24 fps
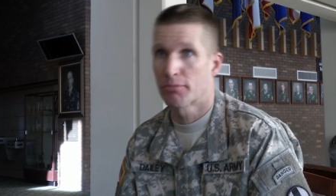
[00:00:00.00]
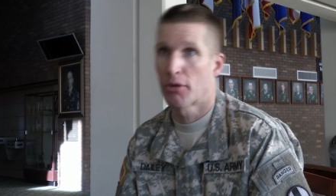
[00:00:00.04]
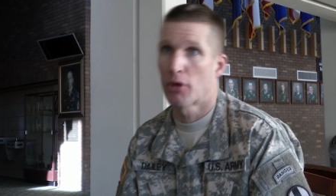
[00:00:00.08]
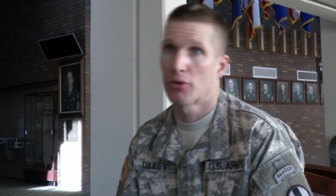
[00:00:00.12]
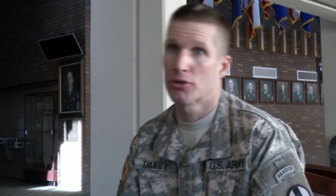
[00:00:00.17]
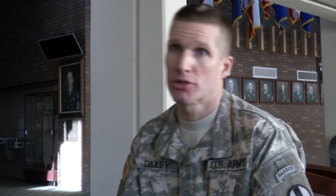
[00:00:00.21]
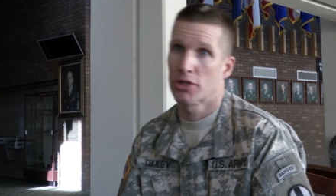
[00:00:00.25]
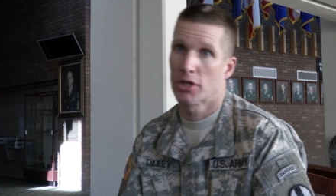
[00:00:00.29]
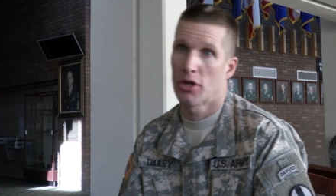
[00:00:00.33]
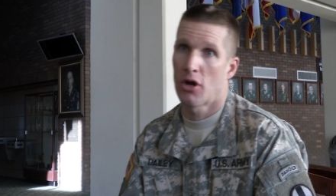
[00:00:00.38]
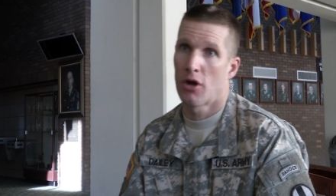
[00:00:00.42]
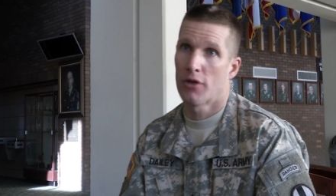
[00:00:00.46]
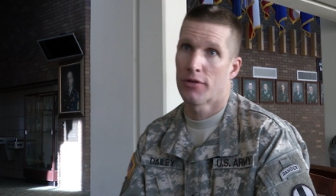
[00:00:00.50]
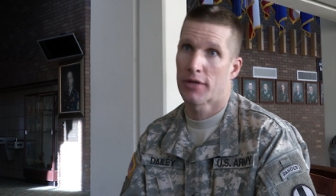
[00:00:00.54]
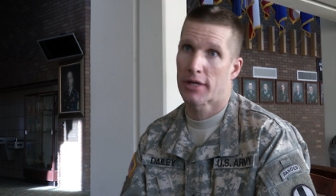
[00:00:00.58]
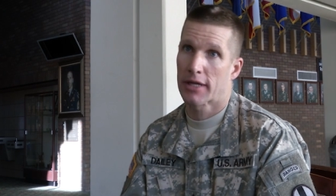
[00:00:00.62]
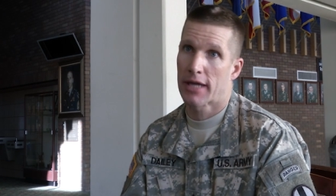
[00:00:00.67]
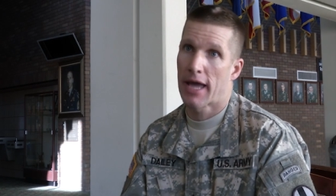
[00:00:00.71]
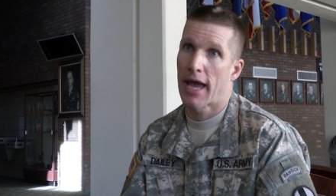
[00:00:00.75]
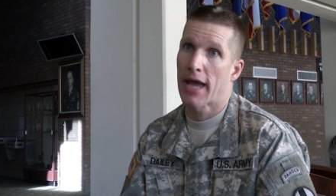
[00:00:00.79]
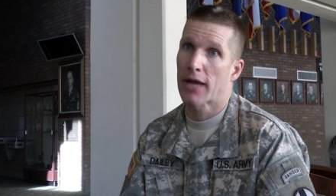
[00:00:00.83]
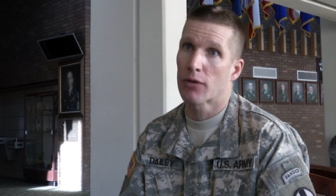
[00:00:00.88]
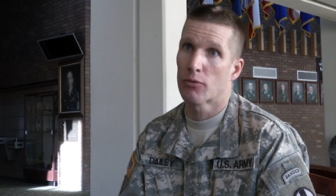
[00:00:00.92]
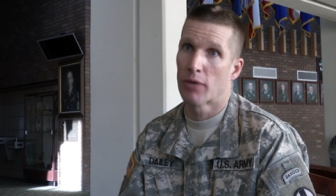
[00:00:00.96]
posted on the
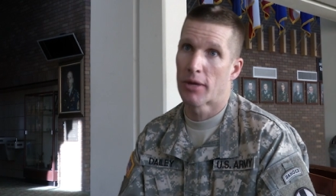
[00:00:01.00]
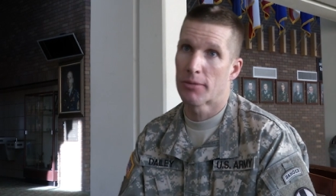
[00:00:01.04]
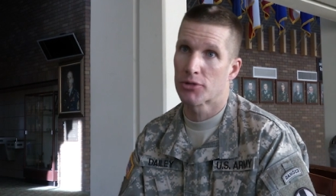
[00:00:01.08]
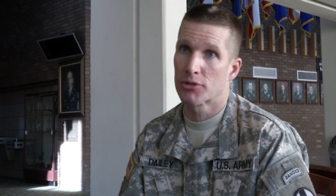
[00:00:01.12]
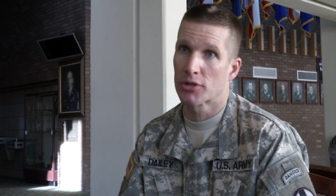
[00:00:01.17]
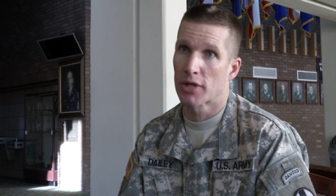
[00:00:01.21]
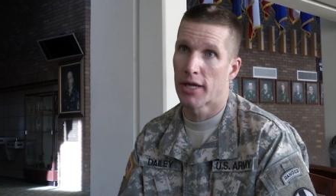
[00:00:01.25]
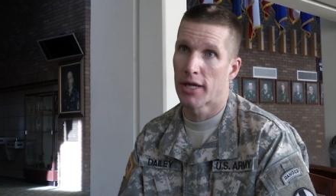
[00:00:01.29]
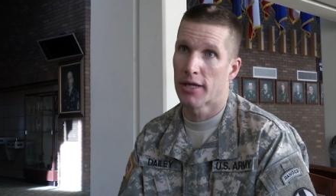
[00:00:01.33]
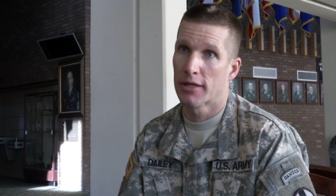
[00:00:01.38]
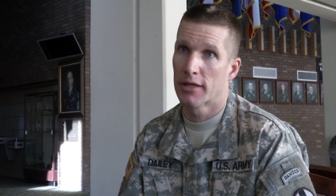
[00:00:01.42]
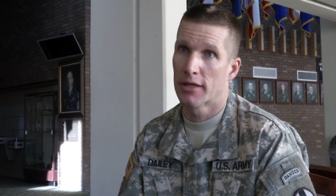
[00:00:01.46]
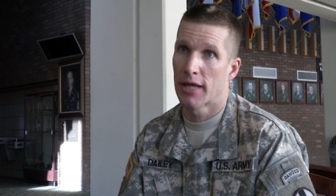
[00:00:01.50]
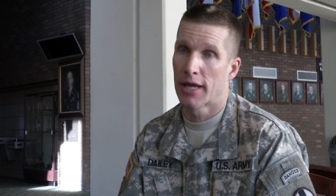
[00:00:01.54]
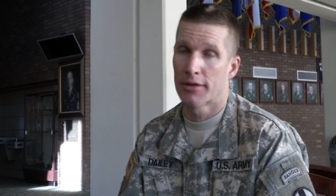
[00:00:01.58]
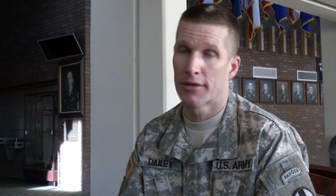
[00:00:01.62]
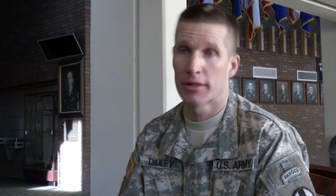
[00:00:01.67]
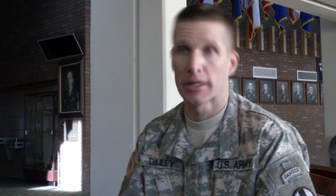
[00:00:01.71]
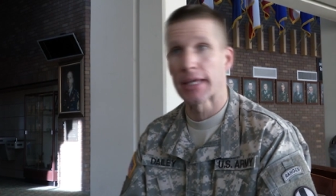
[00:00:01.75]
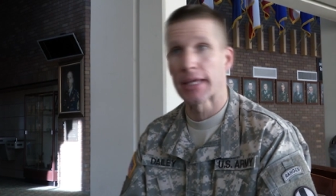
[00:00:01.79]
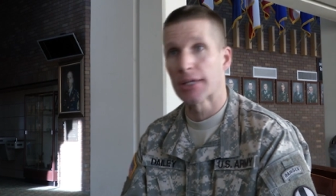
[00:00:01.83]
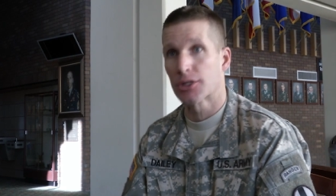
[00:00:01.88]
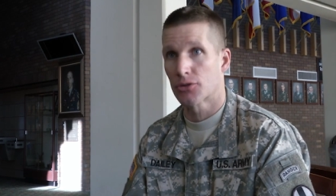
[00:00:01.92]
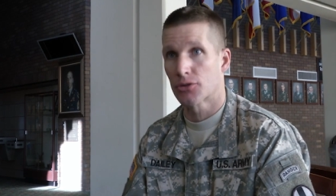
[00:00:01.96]
CAC website,
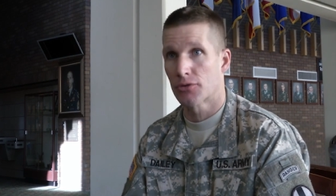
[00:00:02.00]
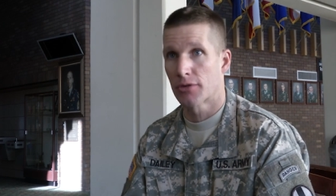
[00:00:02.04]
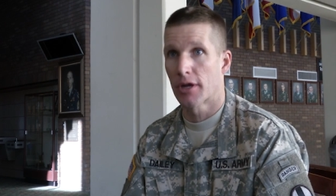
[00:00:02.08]
and links